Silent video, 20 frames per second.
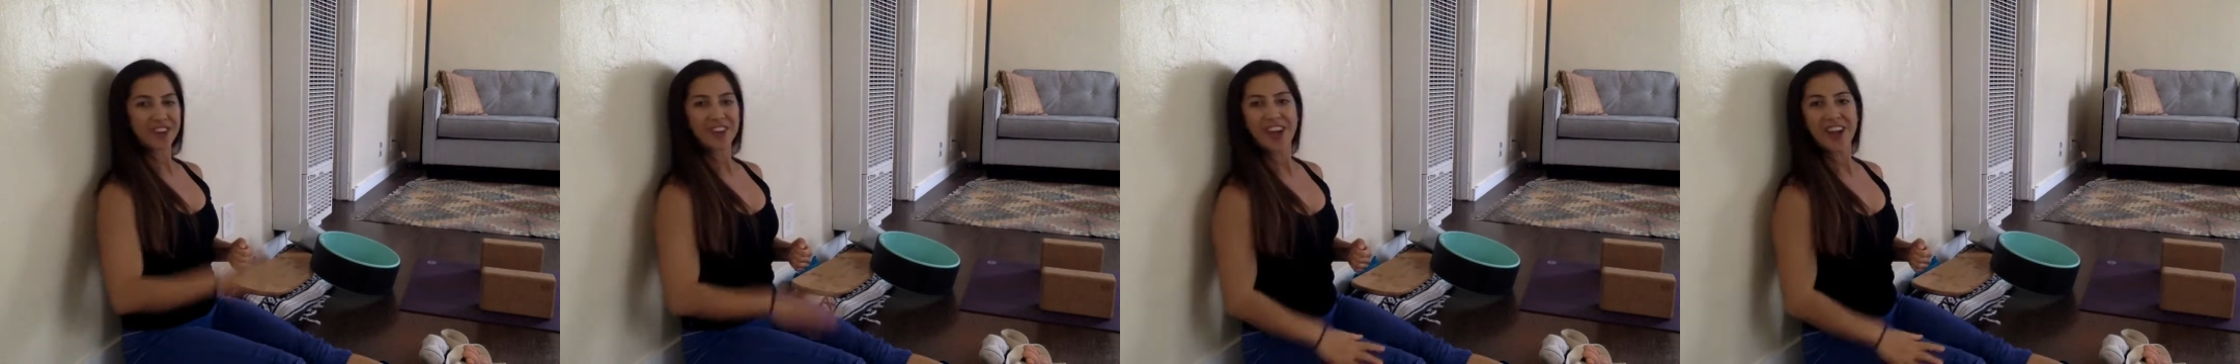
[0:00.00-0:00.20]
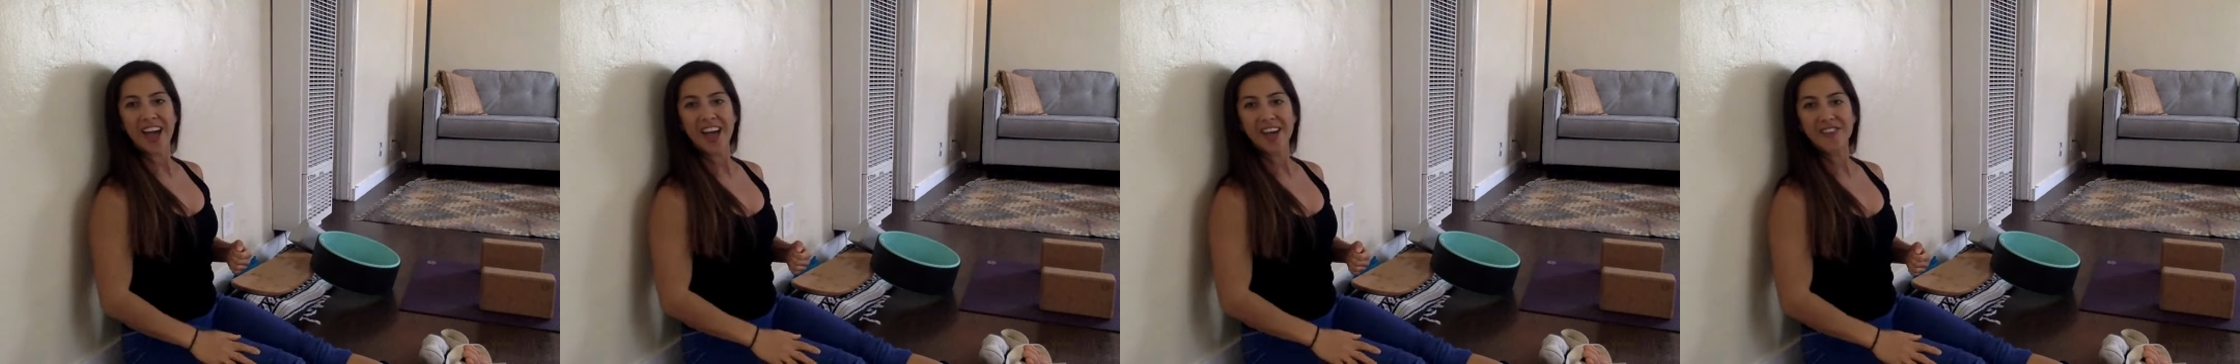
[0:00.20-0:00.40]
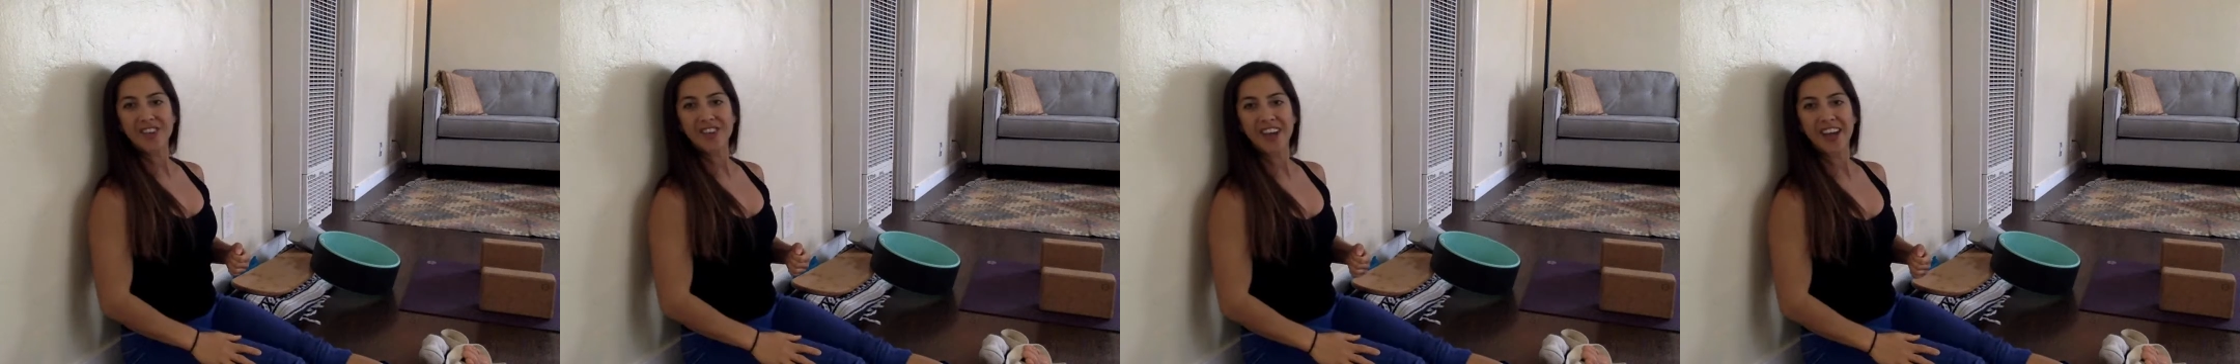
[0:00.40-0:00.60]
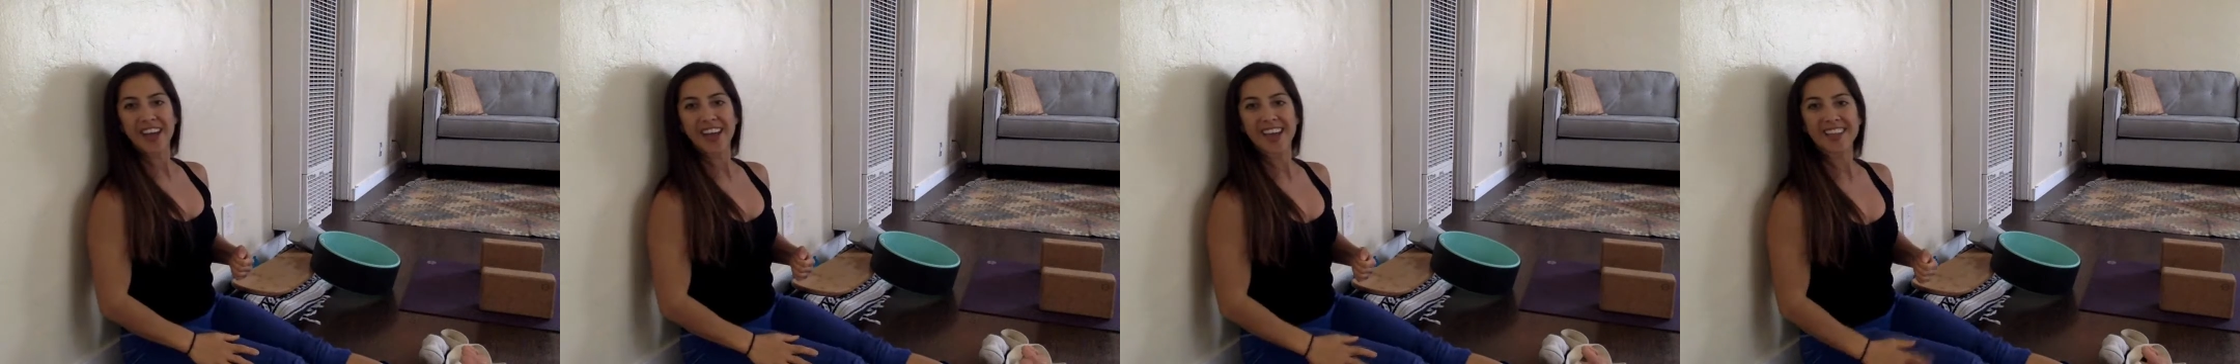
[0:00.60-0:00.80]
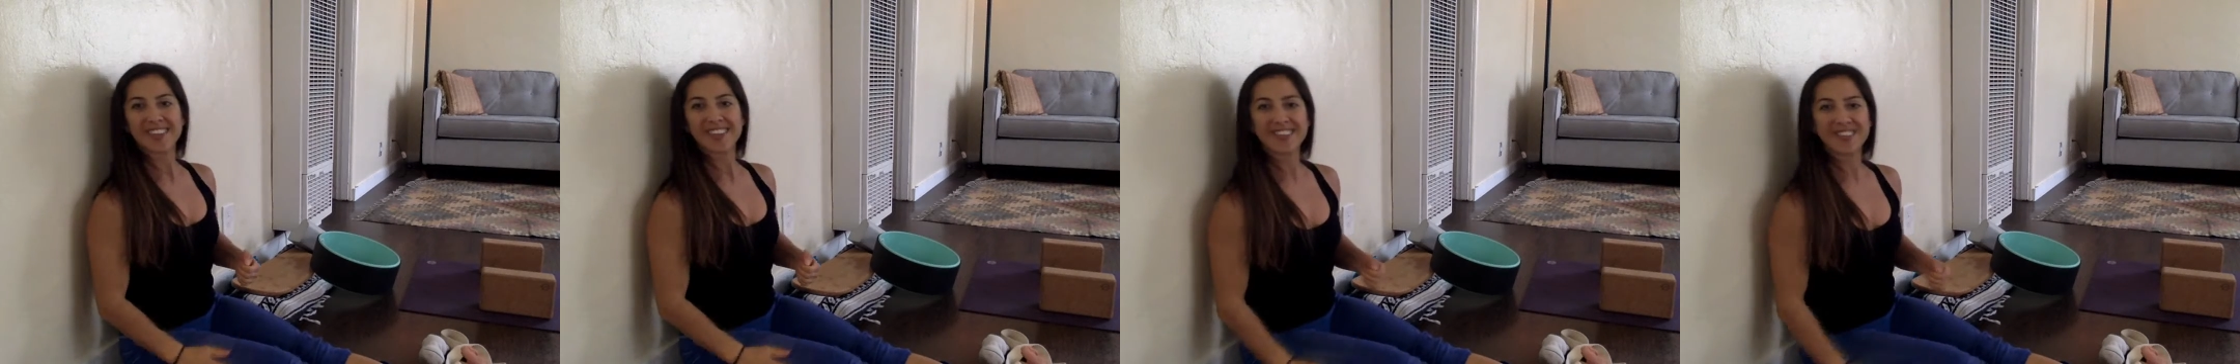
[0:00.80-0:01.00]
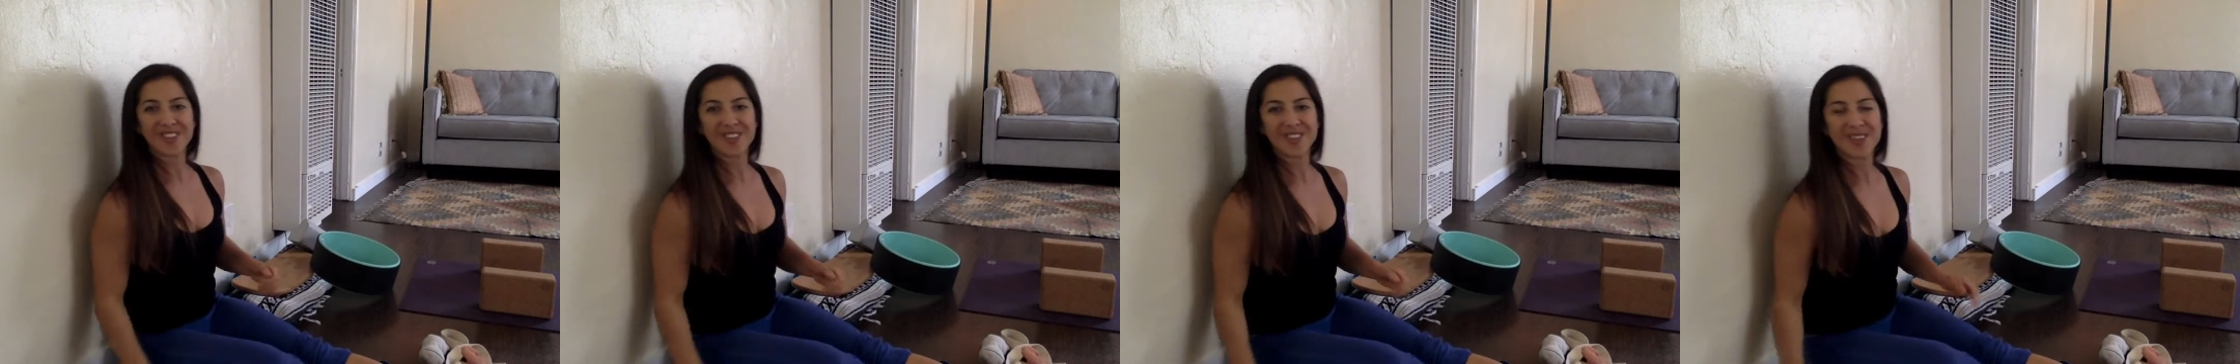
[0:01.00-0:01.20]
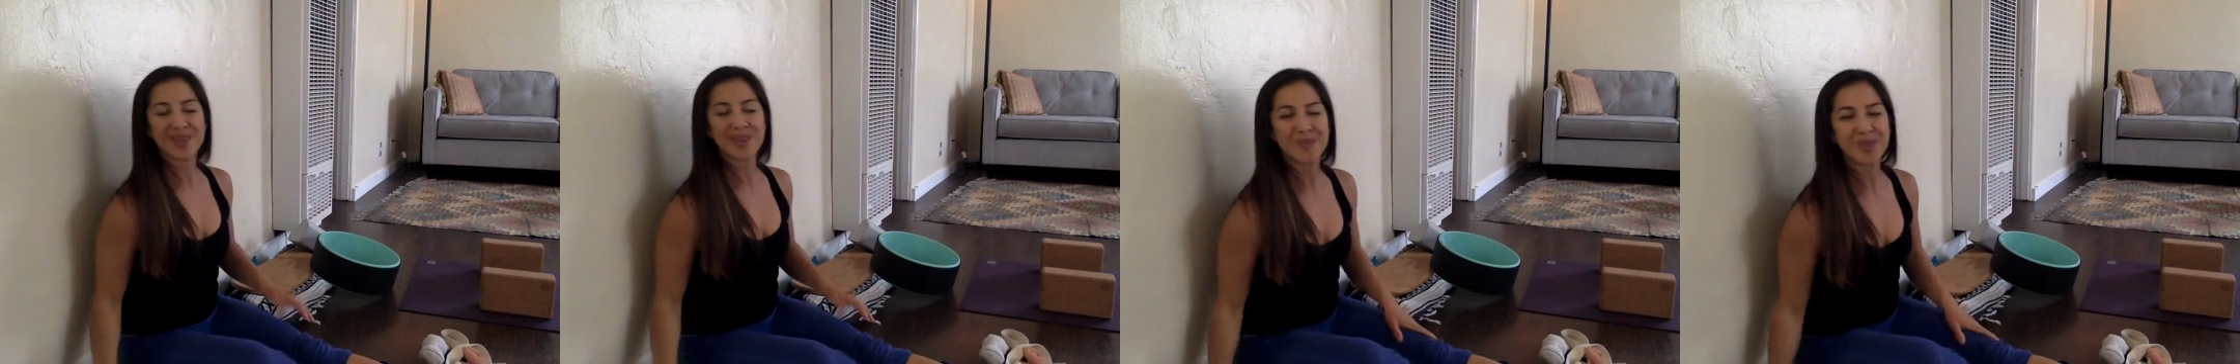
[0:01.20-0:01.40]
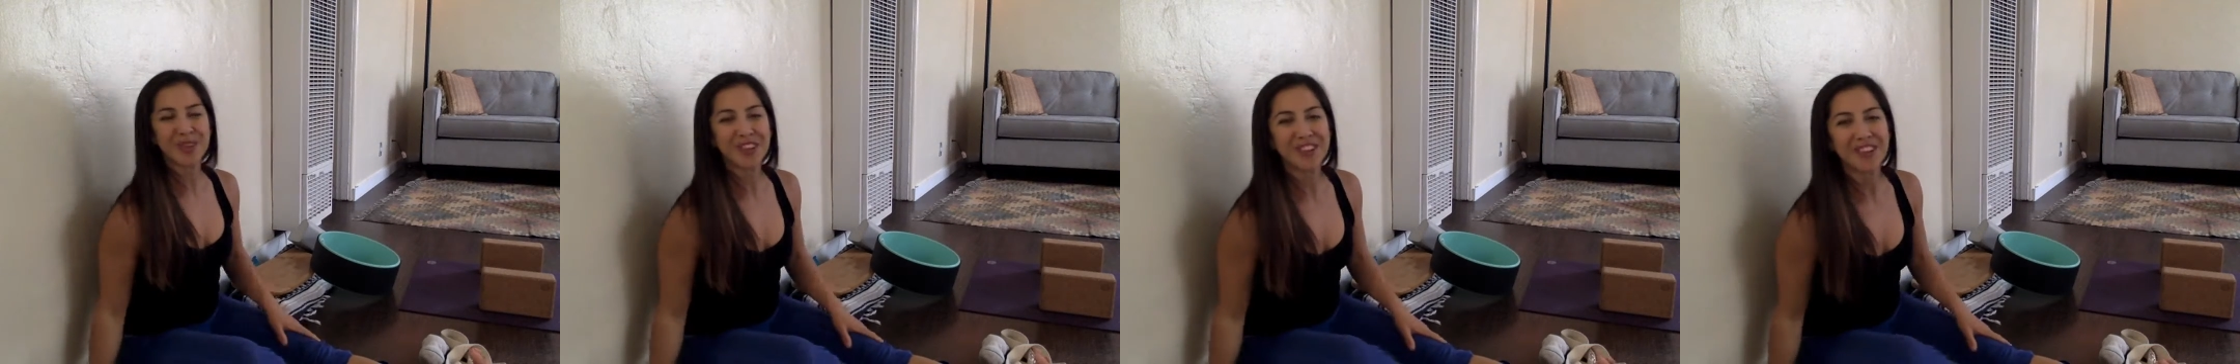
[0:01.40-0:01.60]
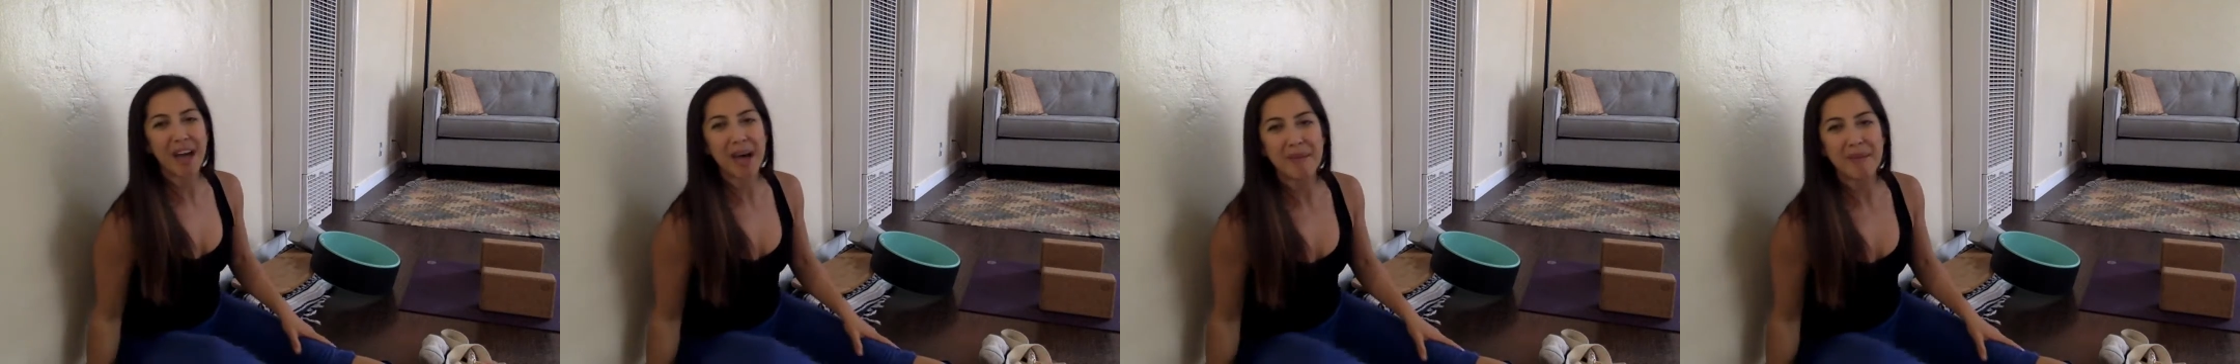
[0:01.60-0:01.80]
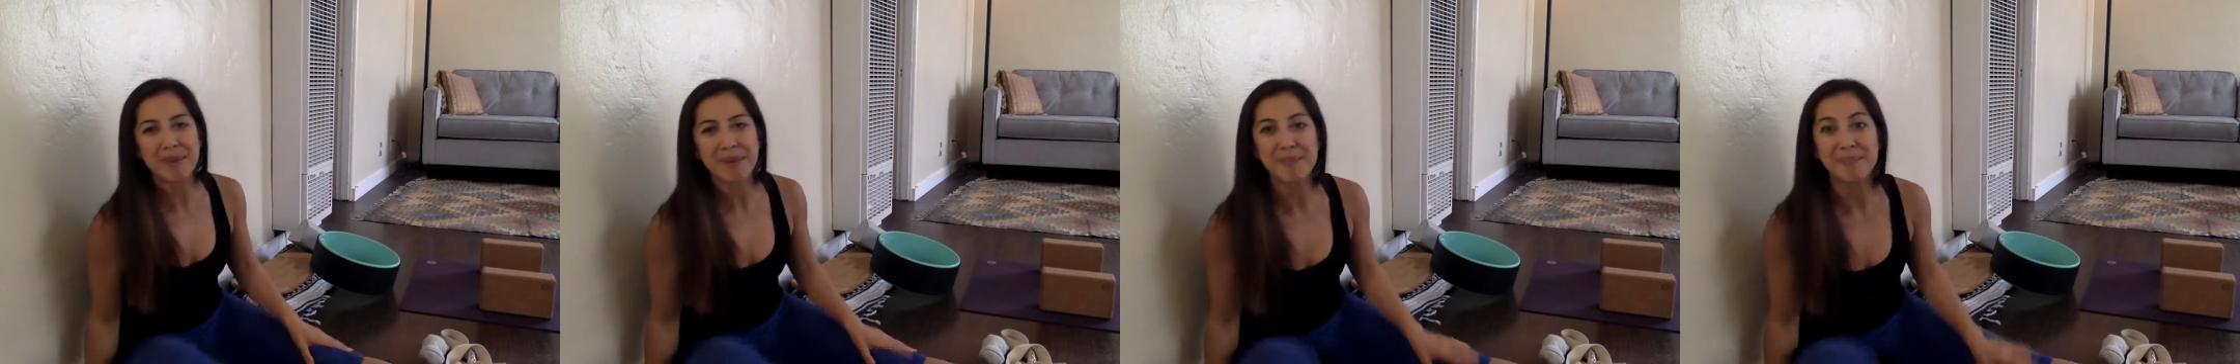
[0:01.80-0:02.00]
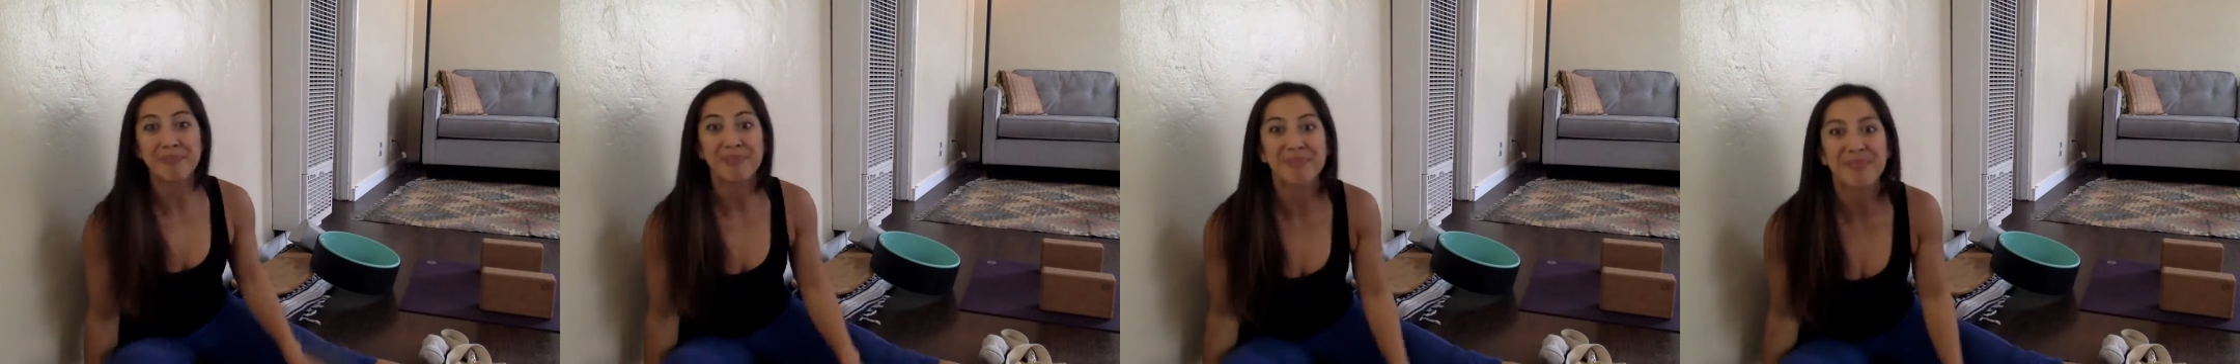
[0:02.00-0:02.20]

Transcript: crown of your head so you keep good alignment.